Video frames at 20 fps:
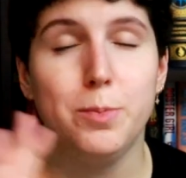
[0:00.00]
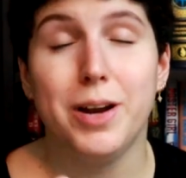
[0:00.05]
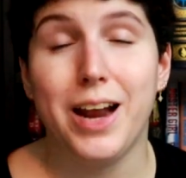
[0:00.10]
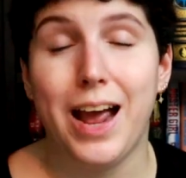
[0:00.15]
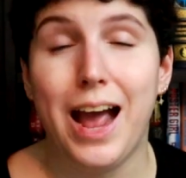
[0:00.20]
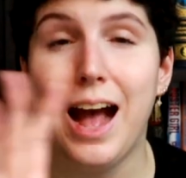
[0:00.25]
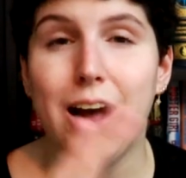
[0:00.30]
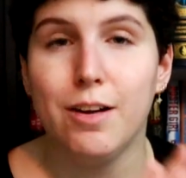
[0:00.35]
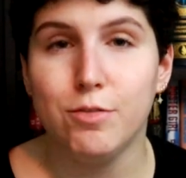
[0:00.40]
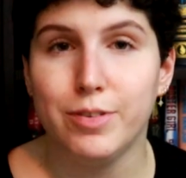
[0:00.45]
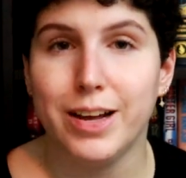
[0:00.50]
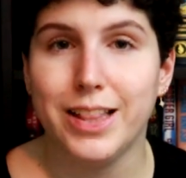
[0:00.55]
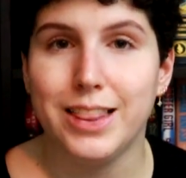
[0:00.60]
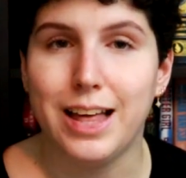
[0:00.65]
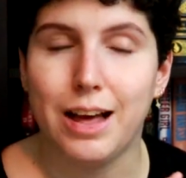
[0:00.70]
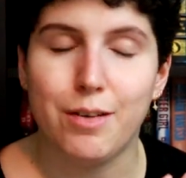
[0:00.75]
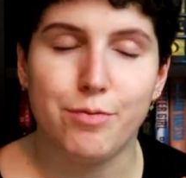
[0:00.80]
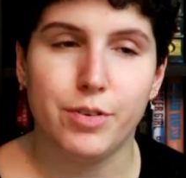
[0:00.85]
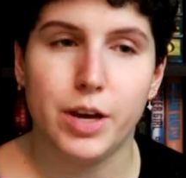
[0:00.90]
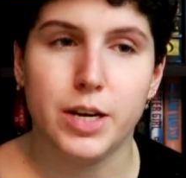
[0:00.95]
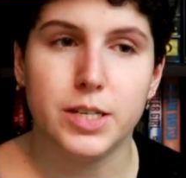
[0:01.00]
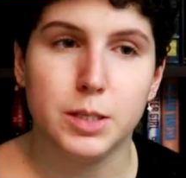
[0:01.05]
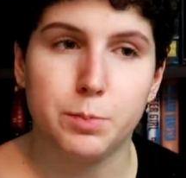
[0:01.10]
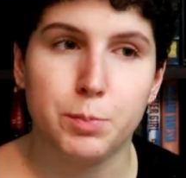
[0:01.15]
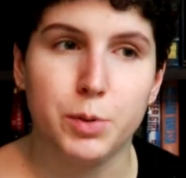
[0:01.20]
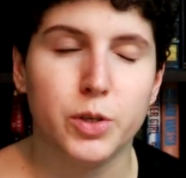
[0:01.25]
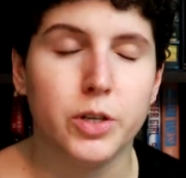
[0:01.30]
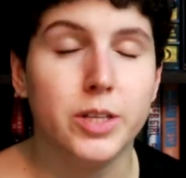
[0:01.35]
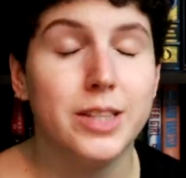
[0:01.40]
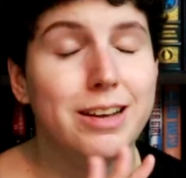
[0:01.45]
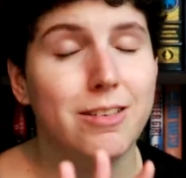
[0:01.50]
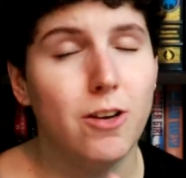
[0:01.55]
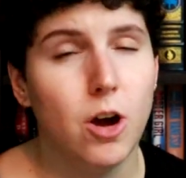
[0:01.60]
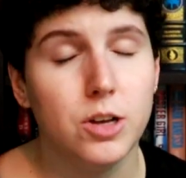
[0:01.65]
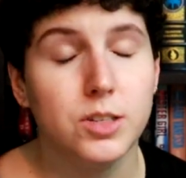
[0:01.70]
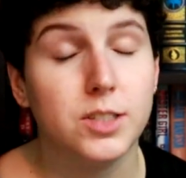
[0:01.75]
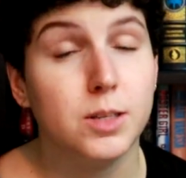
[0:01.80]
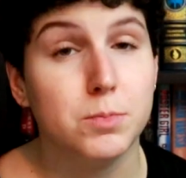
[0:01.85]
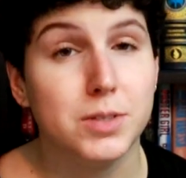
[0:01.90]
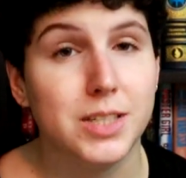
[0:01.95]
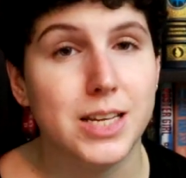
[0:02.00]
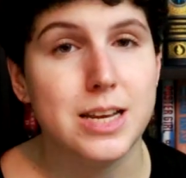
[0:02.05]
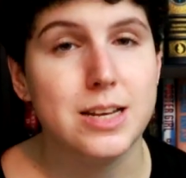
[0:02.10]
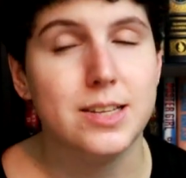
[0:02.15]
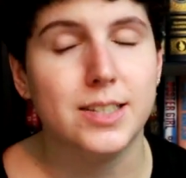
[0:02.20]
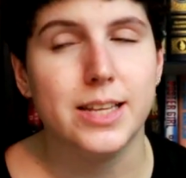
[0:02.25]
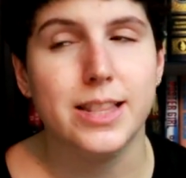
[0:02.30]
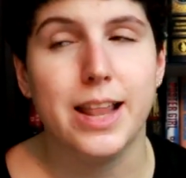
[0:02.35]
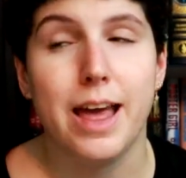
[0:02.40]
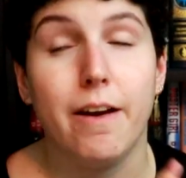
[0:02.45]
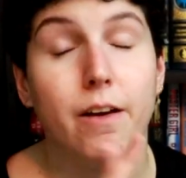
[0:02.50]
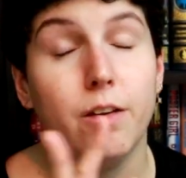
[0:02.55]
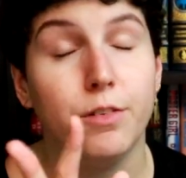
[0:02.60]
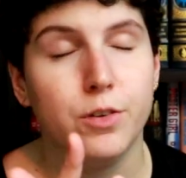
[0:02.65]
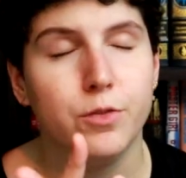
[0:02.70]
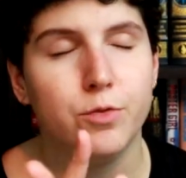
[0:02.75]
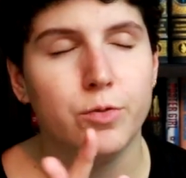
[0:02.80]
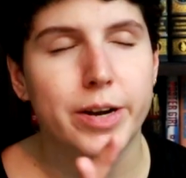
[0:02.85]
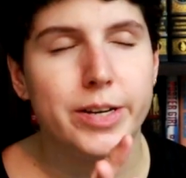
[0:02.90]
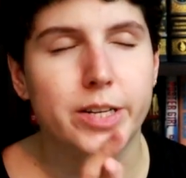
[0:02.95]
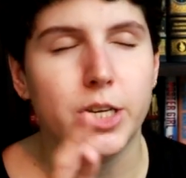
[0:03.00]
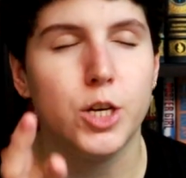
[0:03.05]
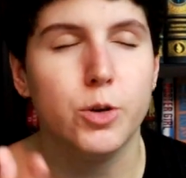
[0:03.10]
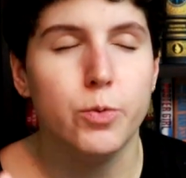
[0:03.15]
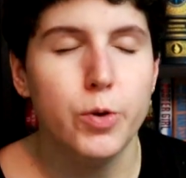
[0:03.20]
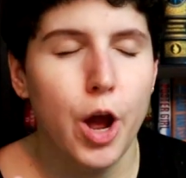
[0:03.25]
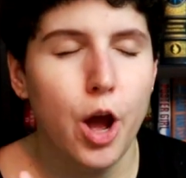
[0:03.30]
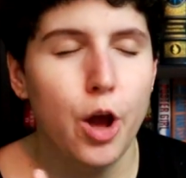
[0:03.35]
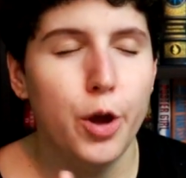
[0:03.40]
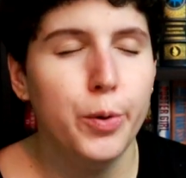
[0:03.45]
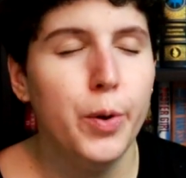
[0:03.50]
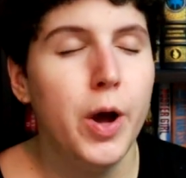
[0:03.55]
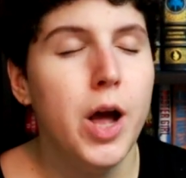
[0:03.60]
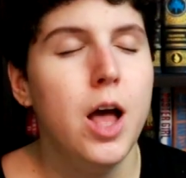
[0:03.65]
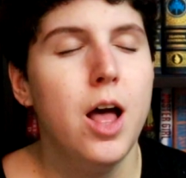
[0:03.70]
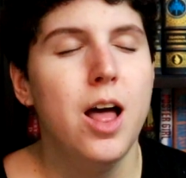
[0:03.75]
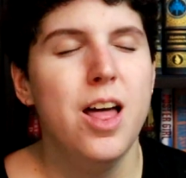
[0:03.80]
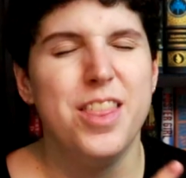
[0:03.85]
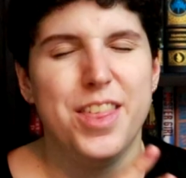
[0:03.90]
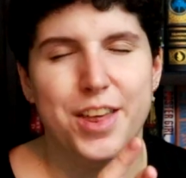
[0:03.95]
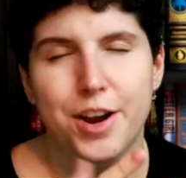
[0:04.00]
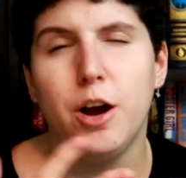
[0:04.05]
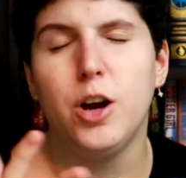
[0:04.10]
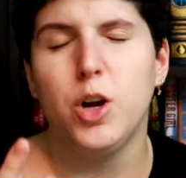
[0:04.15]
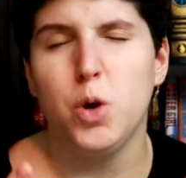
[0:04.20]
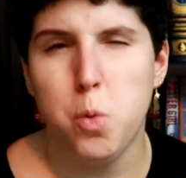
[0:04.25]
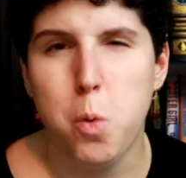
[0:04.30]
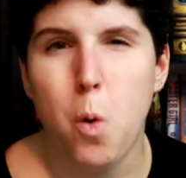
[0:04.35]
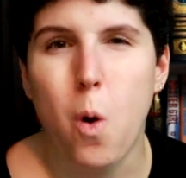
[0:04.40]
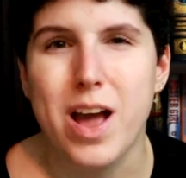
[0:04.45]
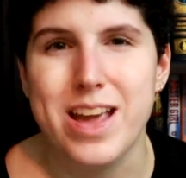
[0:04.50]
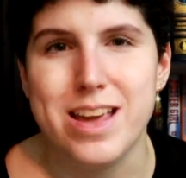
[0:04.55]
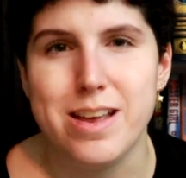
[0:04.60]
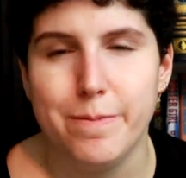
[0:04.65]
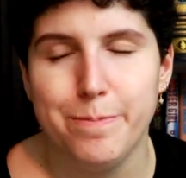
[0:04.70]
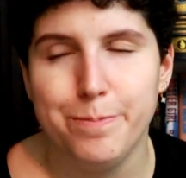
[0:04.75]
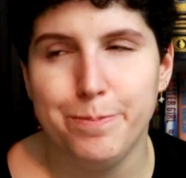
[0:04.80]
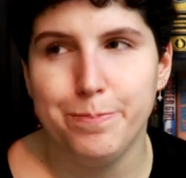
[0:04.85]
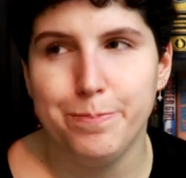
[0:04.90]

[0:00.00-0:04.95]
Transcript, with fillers: but I have read that first book, and there are some scenes in there, if you've read it you know, that are quite